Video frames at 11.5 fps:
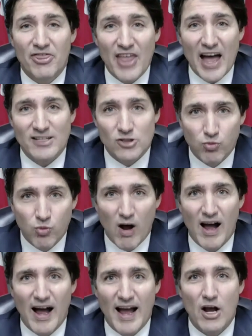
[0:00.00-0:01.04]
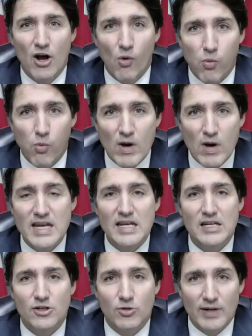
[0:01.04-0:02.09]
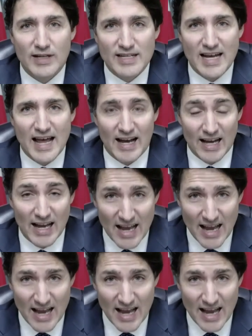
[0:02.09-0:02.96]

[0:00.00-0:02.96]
That's why we need to attack